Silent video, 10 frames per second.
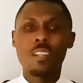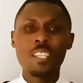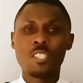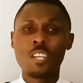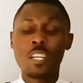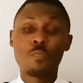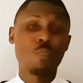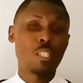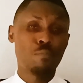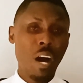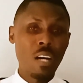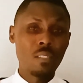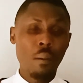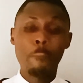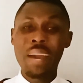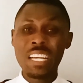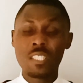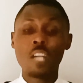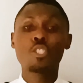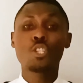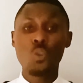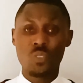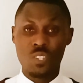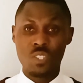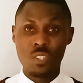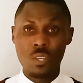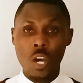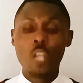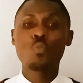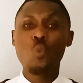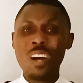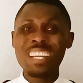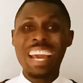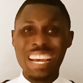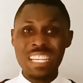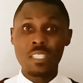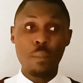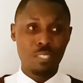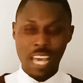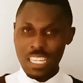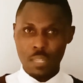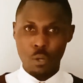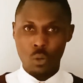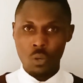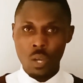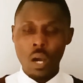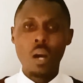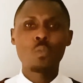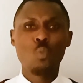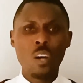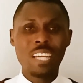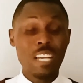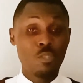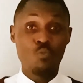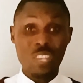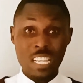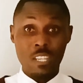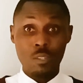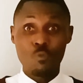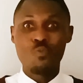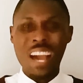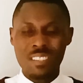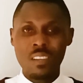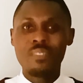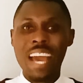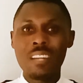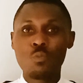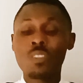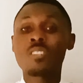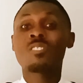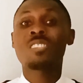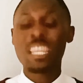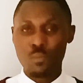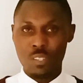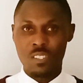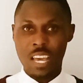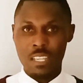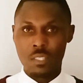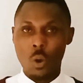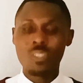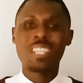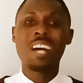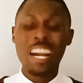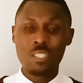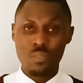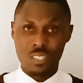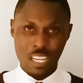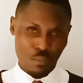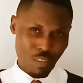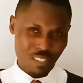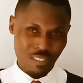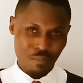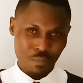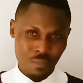A listener can respond based on truth, on what is obtainable, on what is real rather than what the statement says or the kind of statement.